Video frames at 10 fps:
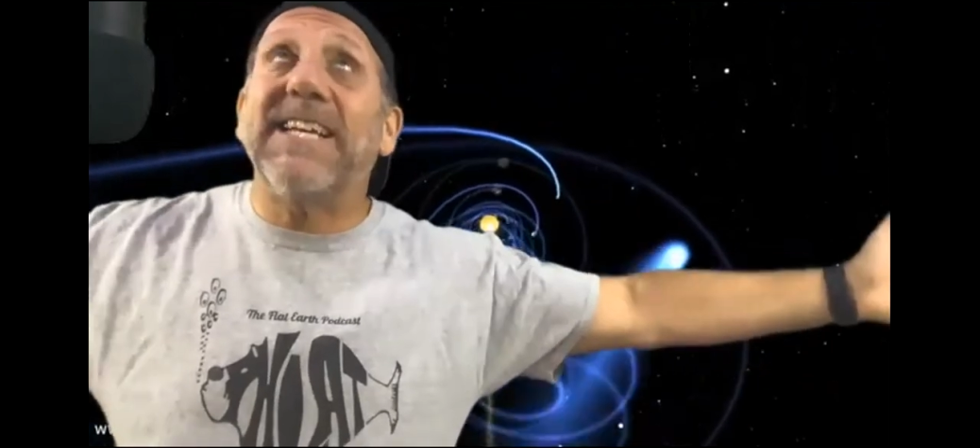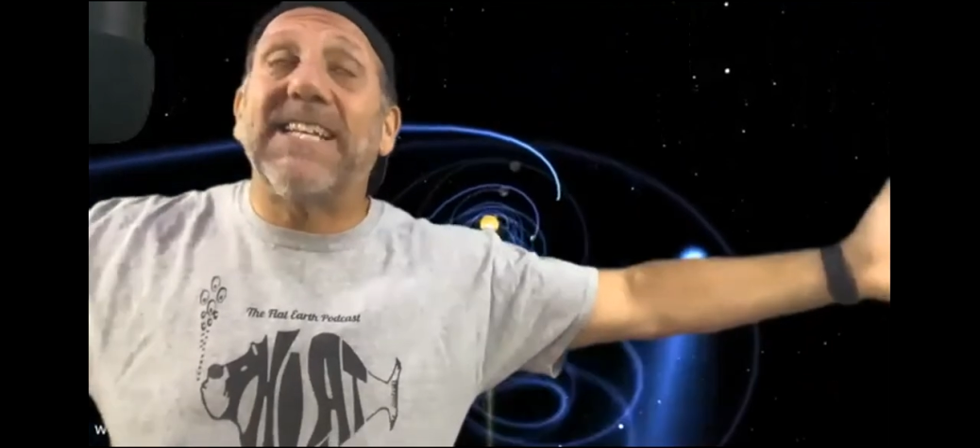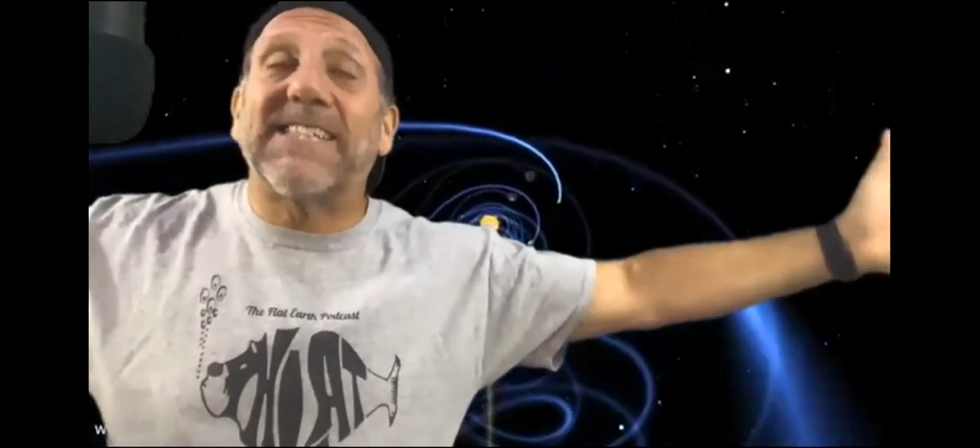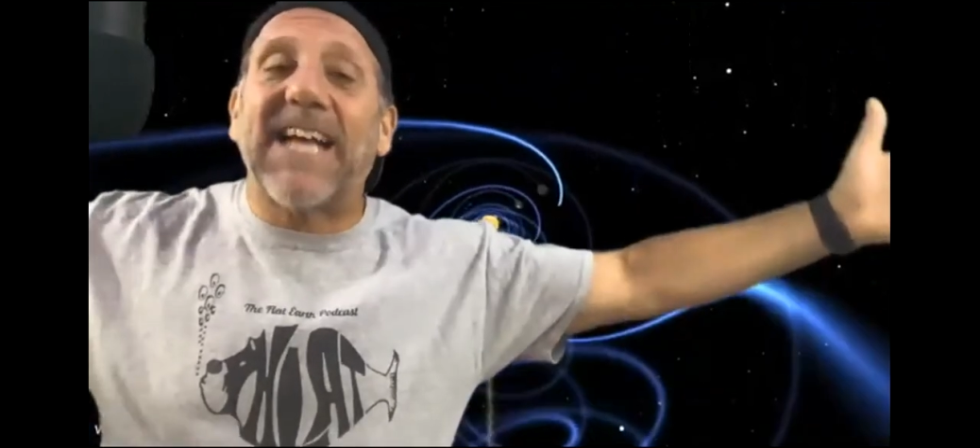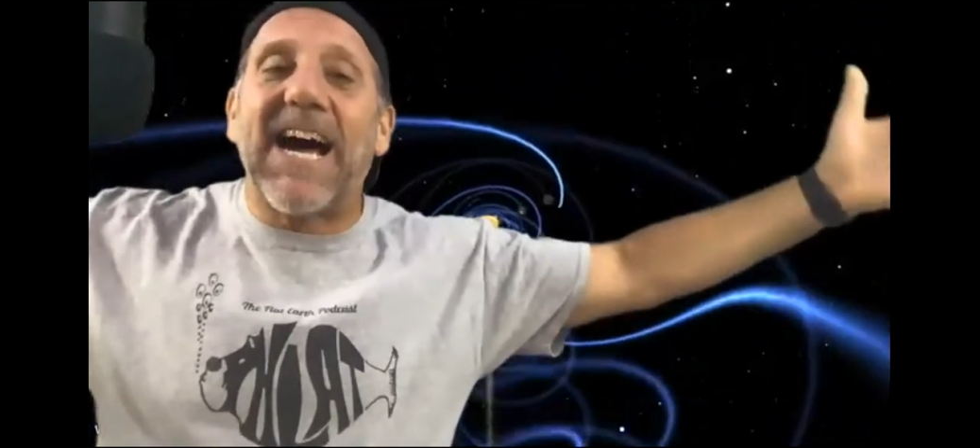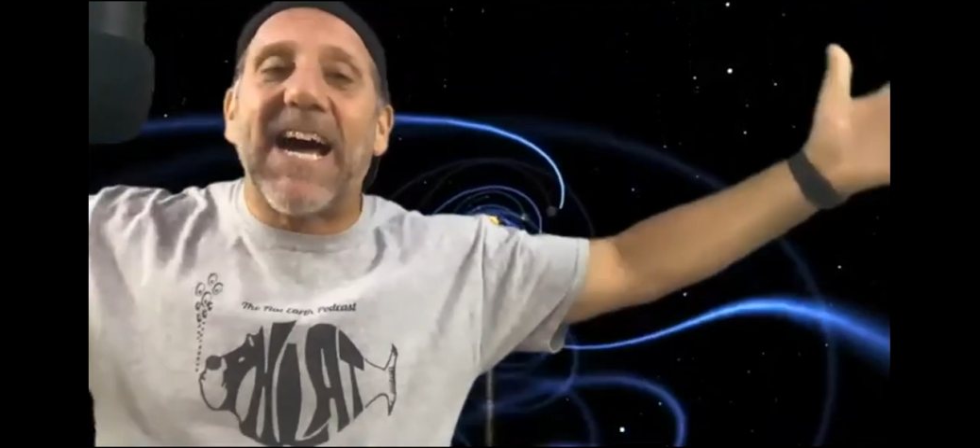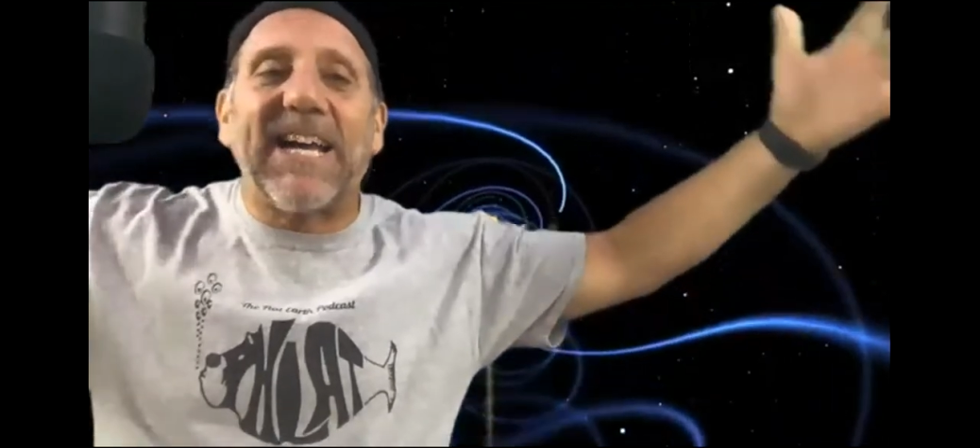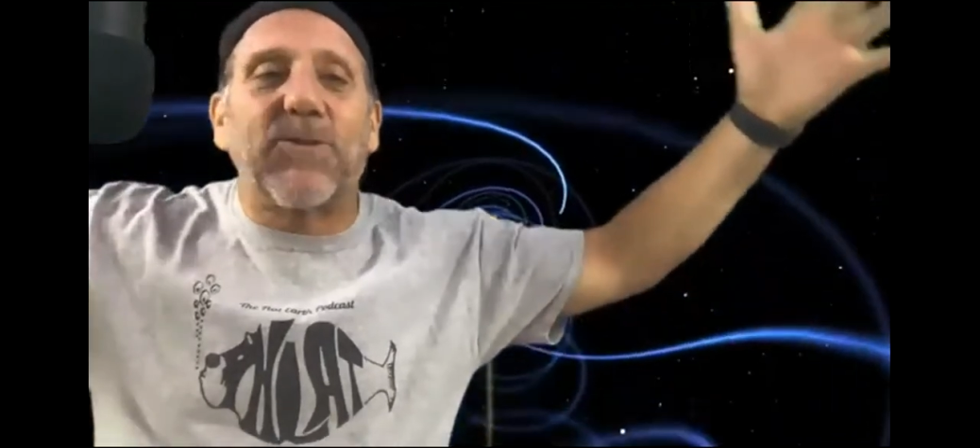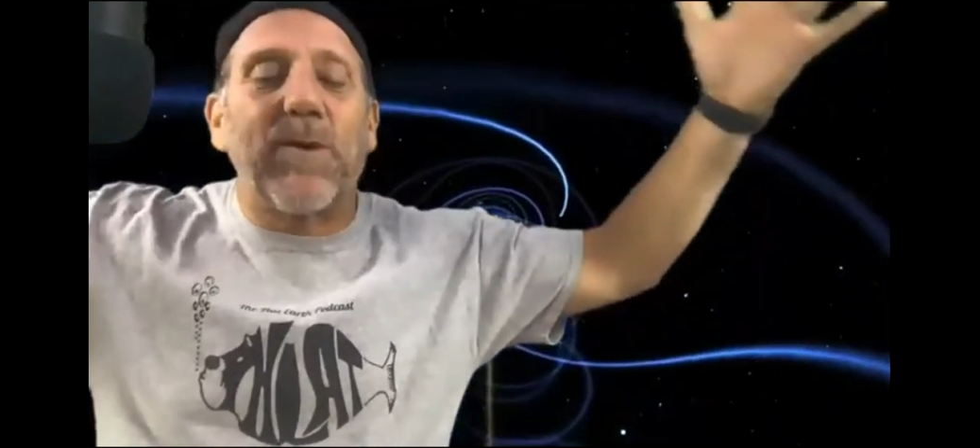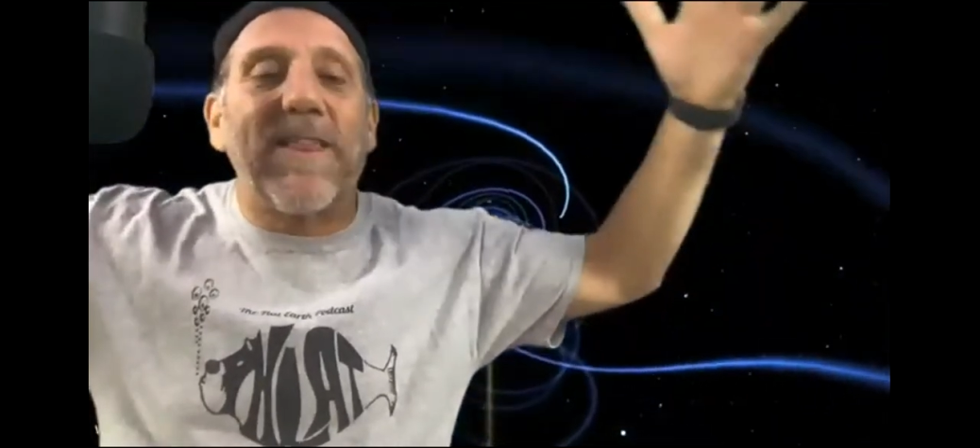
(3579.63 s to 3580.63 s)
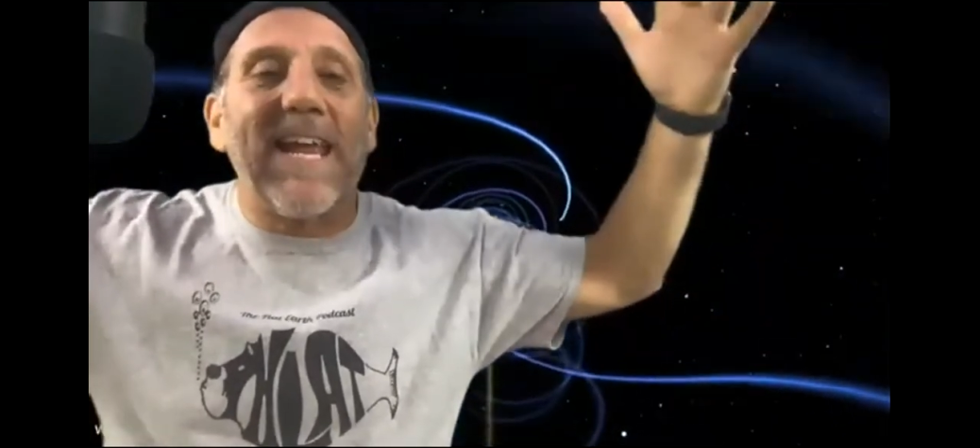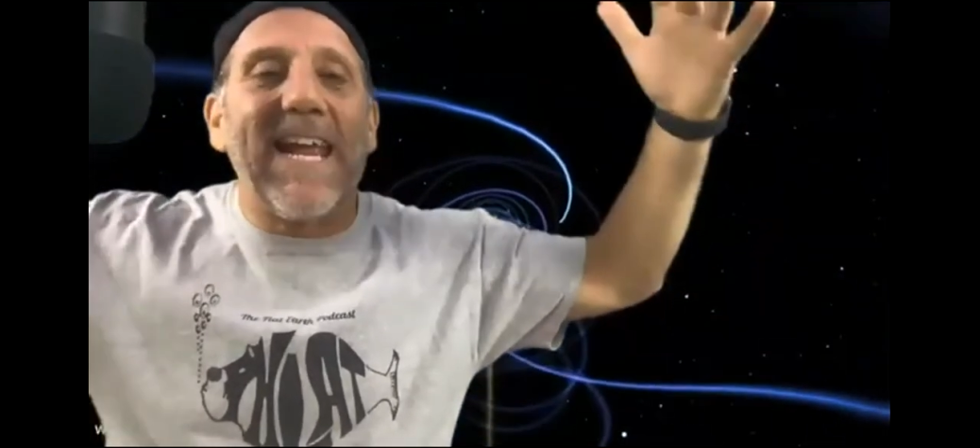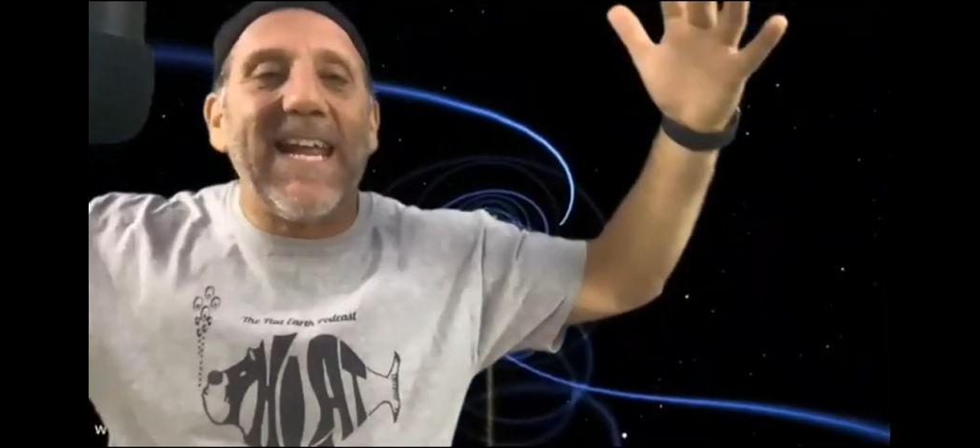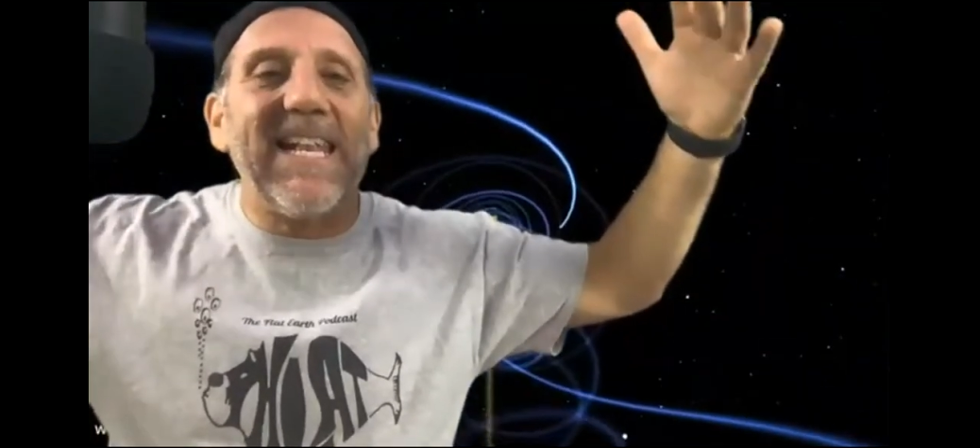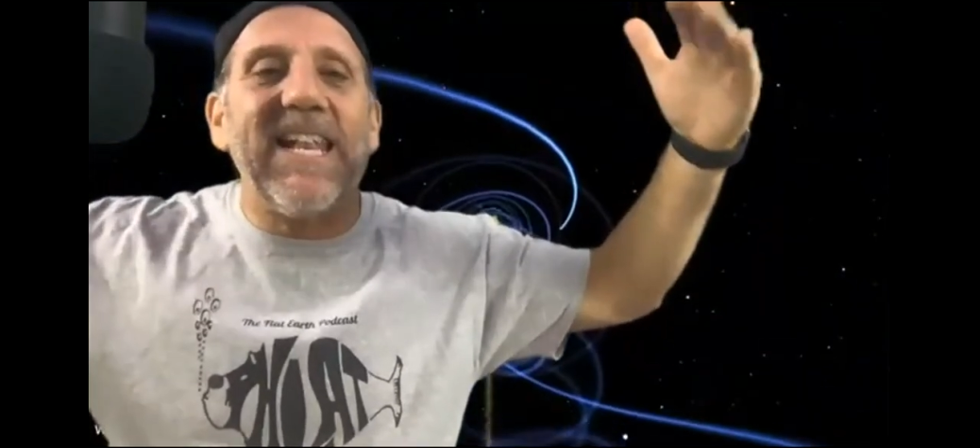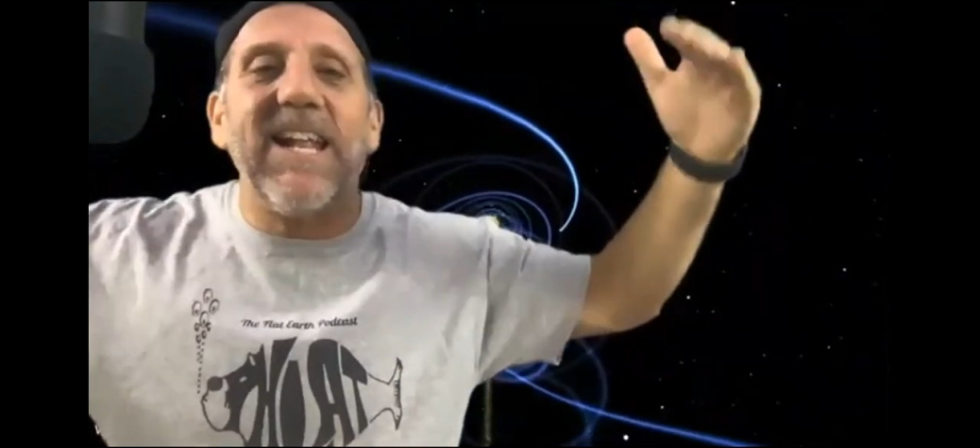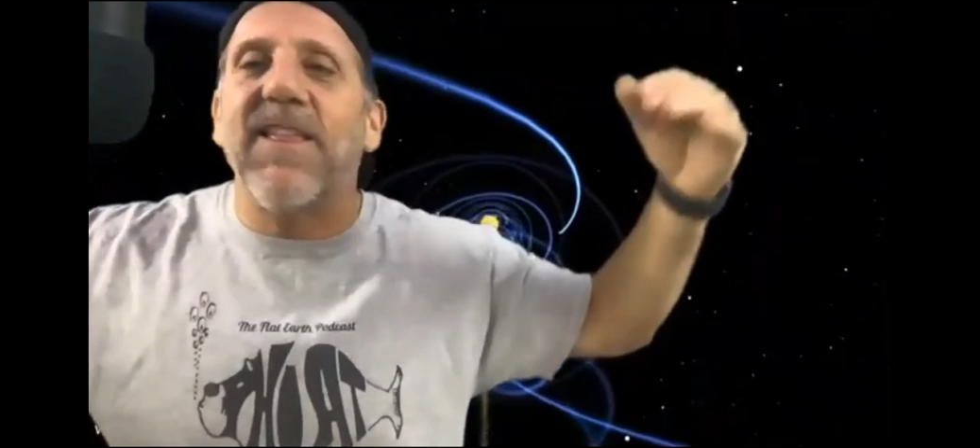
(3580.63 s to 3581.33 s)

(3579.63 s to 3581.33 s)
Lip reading: the sky is within